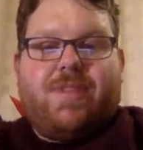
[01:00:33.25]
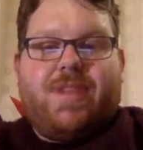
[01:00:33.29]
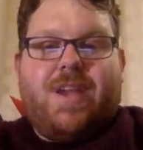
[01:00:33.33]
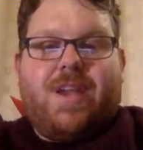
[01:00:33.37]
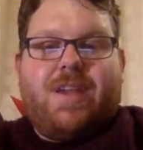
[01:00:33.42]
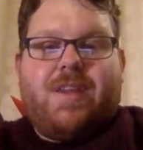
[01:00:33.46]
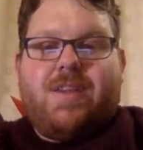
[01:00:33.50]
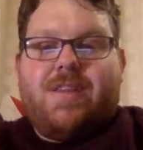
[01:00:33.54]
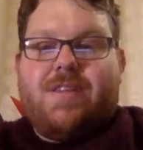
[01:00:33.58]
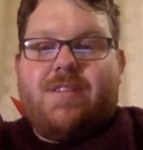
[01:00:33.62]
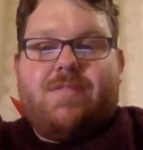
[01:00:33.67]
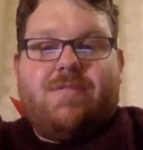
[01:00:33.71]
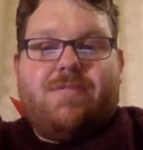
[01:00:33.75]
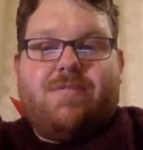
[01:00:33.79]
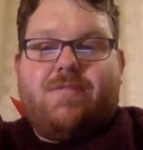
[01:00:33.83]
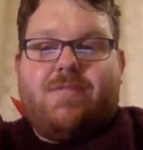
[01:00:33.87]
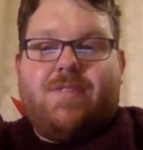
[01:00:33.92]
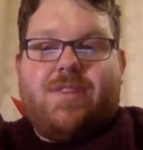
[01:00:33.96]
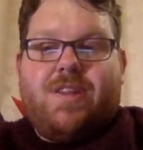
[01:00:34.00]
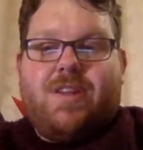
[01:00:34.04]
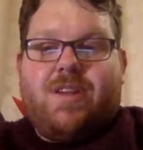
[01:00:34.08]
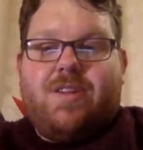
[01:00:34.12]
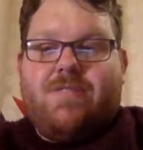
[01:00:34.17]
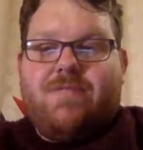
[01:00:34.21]
And
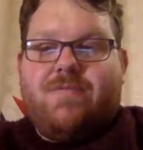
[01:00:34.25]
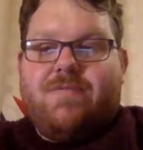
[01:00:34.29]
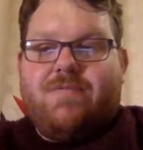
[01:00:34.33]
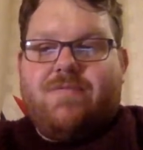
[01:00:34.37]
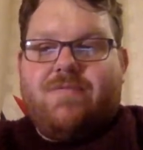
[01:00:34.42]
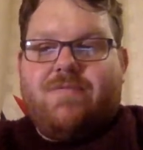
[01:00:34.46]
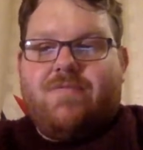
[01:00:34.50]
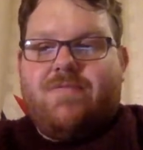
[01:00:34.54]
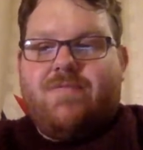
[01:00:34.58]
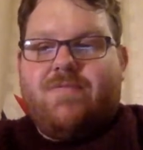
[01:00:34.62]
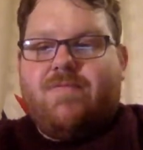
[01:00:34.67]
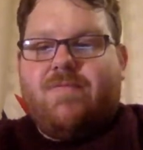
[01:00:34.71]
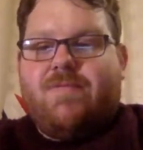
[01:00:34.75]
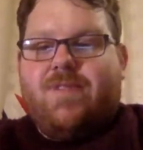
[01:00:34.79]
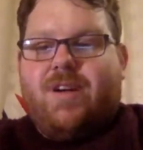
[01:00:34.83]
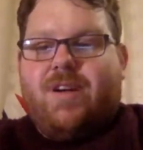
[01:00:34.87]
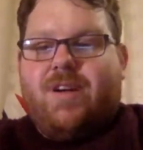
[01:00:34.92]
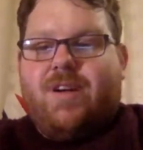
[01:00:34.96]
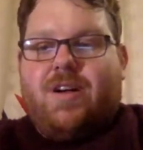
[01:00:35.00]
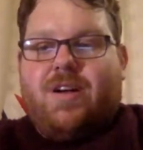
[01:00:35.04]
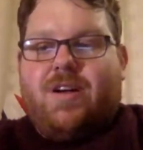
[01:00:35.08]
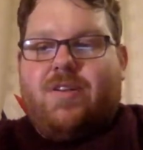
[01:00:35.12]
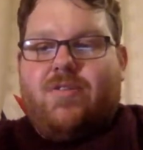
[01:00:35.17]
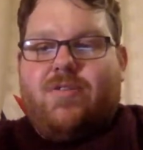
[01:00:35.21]

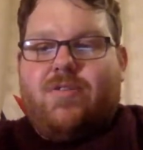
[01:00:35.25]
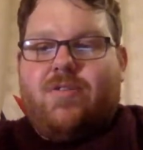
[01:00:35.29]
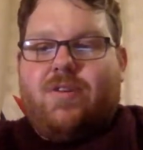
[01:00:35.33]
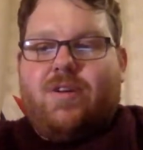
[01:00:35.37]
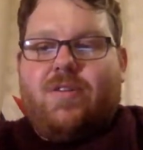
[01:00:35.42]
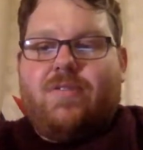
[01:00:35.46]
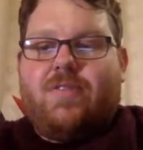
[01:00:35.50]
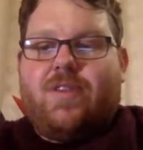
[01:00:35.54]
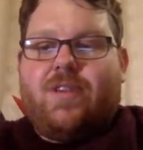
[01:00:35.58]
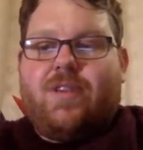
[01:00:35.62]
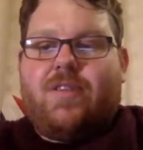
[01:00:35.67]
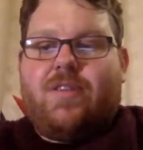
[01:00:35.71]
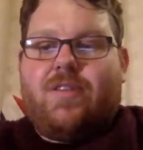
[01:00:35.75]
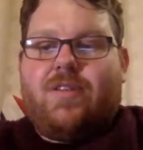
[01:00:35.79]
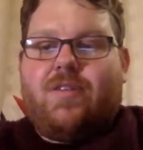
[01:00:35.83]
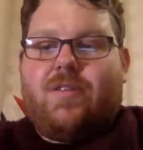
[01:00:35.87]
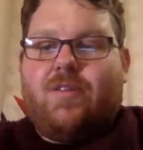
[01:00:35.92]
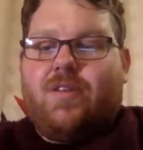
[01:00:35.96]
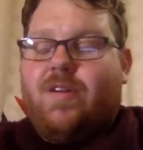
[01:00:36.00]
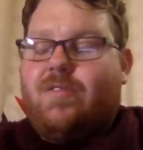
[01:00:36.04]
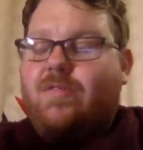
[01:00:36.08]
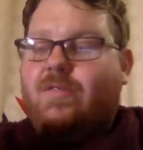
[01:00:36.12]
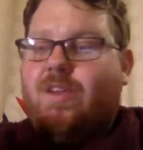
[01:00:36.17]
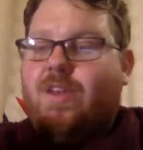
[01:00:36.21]
or I've said
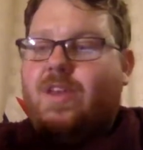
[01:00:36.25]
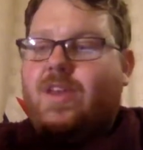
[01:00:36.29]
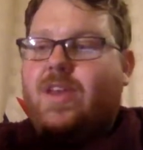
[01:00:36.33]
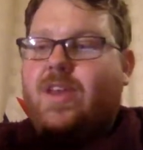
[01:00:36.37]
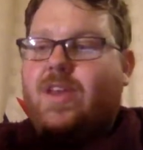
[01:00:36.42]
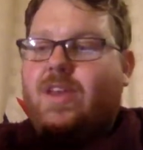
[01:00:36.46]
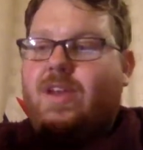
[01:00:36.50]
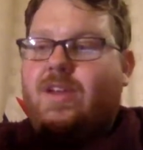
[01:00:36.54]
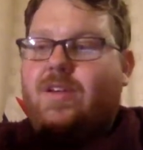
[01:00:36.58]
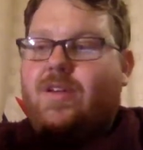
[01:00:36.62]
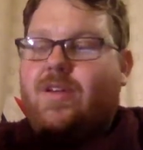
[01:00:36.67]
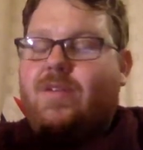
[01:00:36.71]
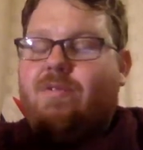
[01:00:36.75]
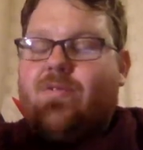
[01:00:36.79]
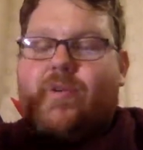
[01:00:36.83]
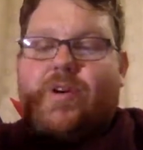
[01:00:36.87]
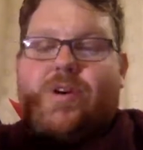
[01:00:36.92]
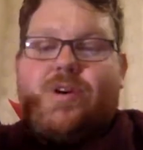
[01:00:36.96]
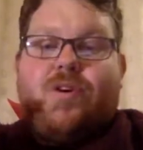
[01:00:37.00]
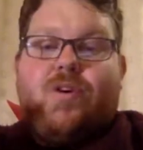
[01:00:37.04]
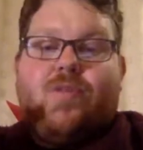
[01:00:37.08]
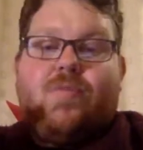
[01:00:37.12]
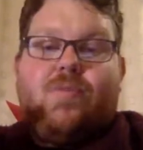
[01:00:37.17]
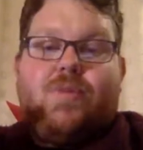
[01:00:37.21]
to,
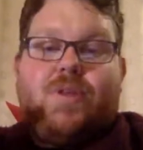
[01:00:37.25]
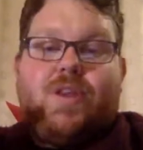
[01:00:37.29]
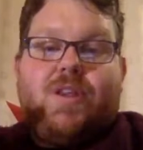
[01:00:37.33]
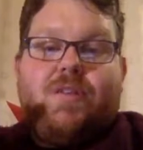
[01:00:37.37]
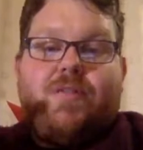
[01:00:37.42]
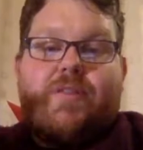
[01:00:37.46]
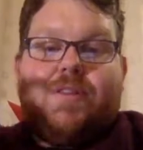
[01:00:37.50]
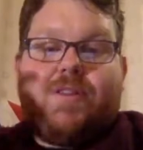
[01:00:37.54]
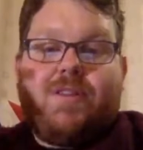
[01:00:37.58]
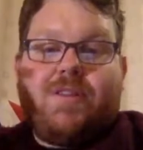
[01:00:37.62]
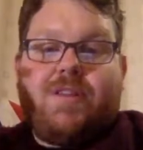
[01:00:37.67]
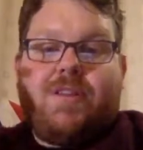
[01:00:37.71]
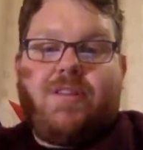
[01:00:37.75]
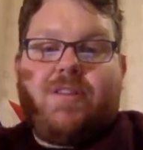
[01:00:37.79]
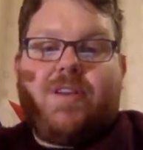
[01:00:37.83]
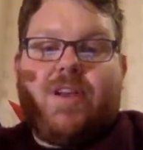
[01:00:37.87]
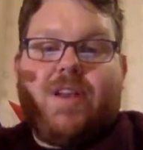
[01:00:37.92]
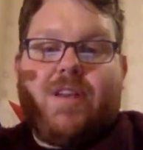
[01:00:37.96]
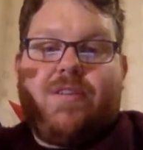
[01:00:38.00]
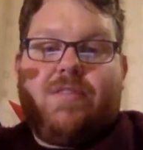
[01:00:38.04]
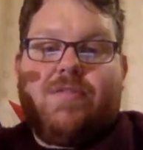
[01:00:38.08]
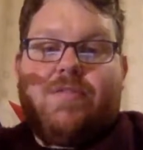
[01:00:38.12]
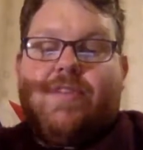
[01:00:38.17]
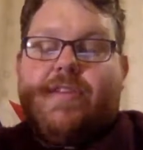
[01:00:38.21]
one company recently
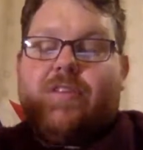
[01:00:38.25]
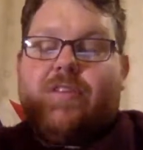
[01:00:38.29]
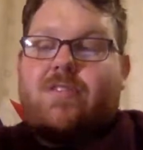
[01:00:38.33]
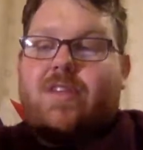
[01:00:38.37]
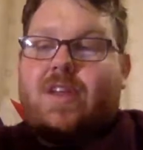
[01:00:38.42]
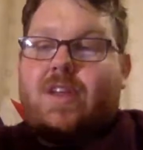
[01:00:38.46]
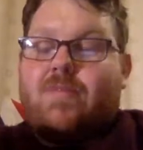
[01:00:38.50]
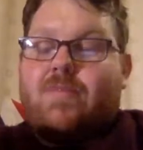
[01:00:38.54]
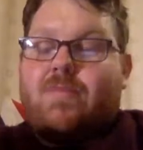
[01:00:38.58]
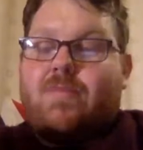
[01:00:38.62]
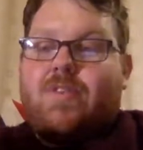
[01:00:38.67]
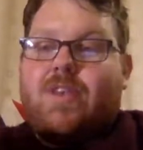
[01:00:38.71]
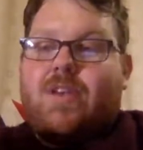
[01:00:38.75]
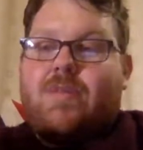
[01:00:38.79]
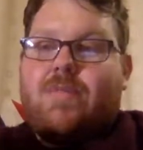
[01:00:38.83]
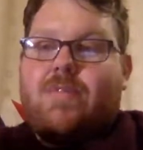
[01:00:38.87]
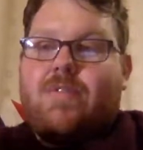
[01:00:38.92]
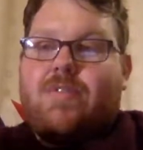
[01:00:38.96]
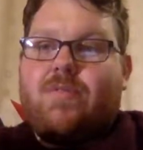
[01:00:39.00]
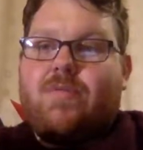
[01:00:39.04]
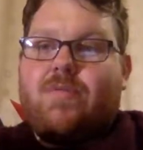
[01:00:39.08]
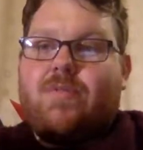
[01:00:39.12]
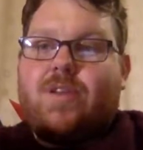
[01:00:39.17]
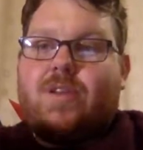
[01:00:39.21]
said if you send me
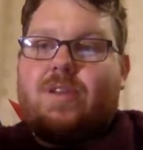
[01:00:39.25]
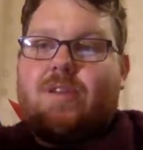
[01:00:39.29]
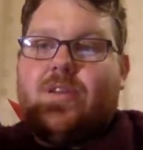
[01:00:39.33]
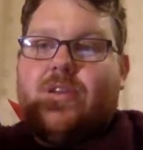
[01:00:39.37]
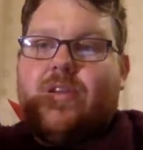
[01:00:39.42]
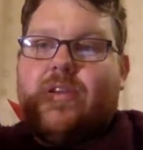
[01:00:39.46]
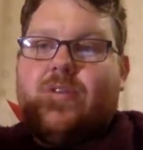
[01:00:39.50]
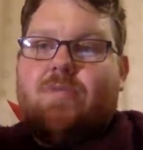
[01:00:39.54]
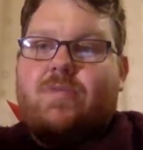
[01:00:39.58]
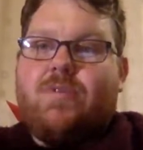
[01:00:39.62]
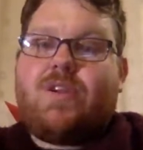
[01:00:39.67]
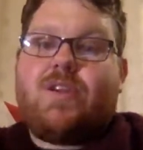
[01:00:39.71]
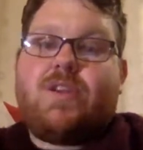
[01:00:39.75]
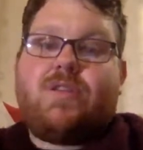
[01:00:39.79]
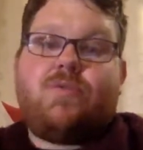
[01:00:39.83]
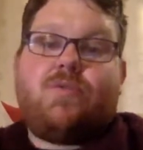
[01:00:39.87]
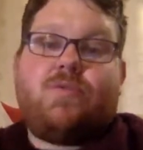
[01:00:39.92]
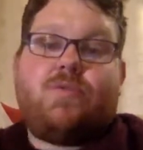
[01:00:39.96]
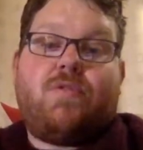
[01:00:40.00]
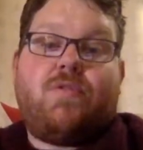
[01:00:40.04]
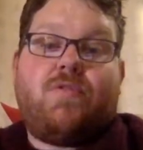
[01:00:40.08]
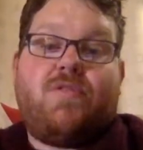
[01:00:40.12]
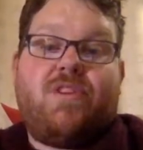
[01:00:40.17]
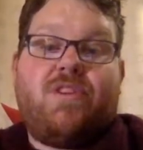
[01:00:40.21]
something, we do a
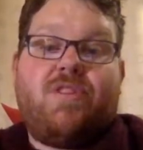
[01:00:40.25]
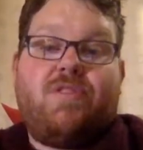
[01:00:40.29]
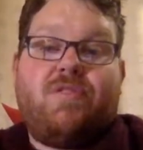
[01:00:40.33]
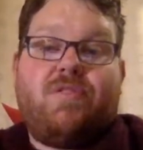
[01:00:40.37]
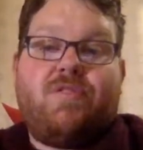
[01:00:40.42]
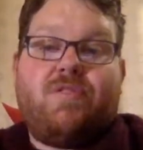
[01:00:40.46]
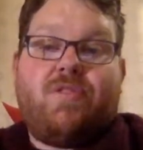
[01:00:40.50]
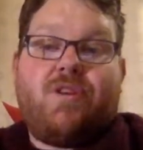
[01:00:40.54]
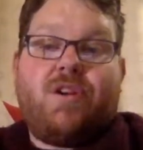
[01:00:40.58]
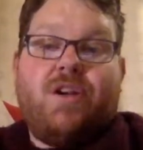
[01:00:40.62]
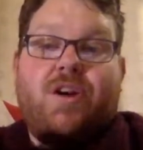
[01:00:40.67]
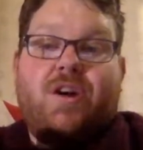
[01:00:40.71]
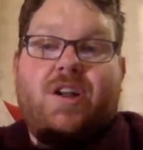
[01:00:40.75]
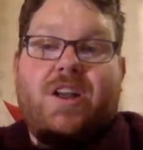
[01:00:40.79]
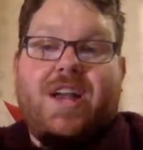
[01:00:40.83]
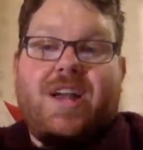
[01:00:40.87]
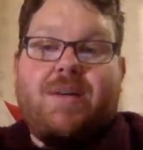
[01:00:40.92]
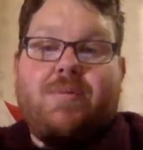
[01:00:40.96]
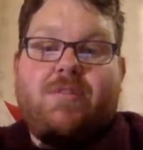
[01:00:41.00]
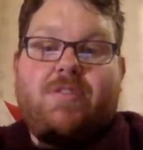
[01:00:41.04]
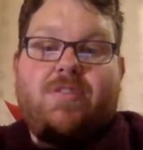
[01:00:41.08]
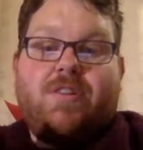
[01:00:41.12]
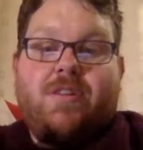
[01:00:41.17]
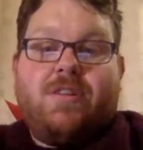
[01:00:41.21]
review for it on
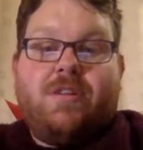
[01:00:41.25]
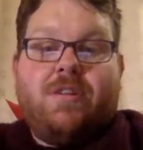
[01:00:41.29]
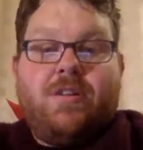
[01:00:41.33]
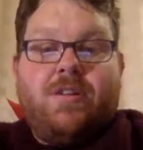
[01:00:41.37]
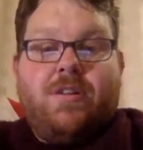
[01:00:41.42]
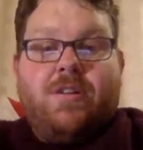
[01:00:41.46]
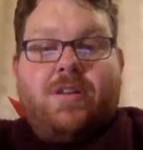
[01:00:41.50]
Amazon,